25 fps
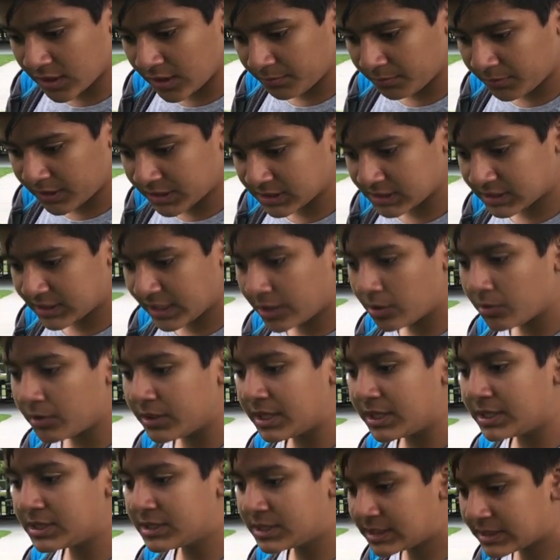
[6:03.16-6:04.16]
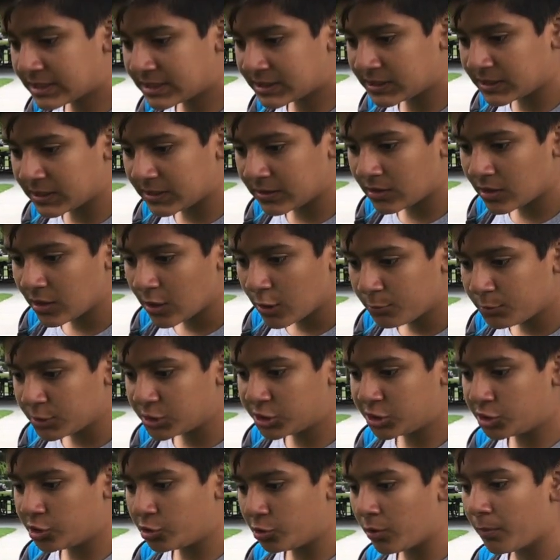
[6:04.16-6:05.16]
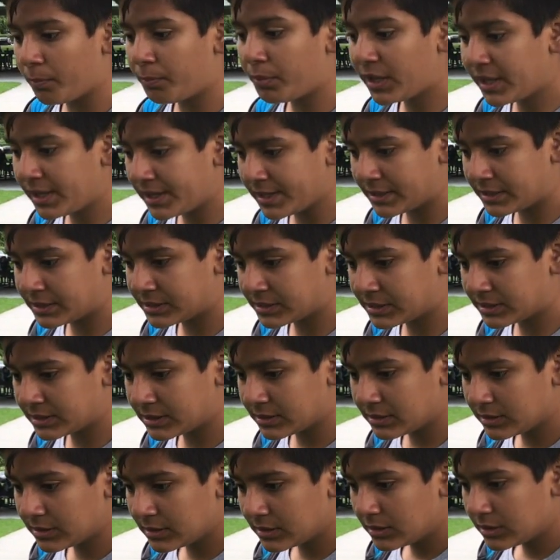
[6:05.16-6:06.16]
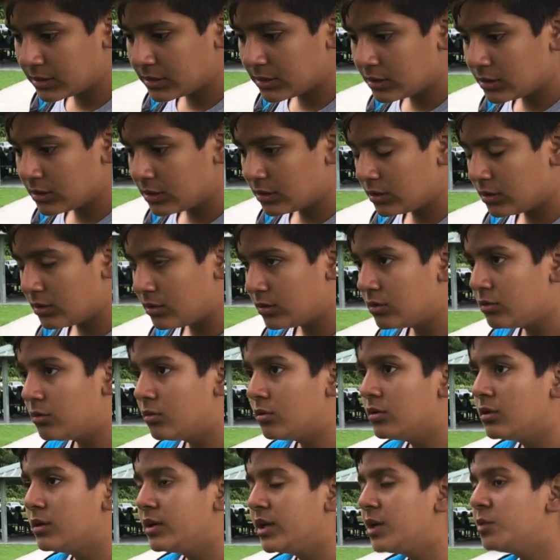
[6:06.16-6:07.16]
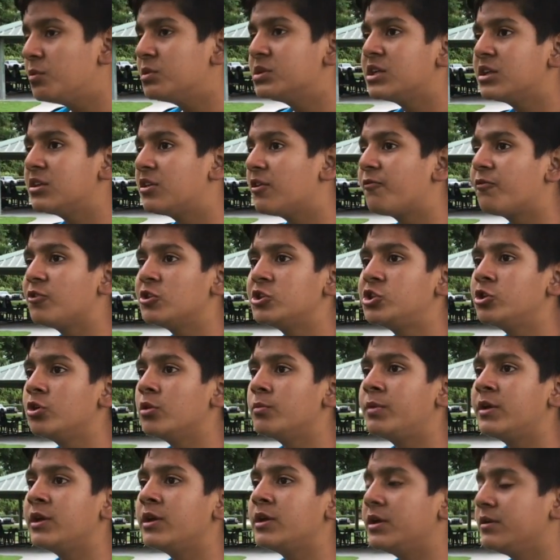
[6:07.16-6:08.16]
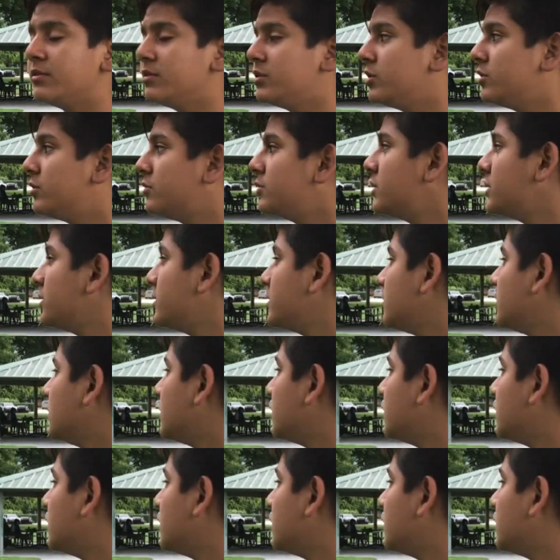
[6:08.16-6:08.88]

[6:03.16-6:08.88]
them because they already existed, but to Europeans, he wasn't the first European. You know what?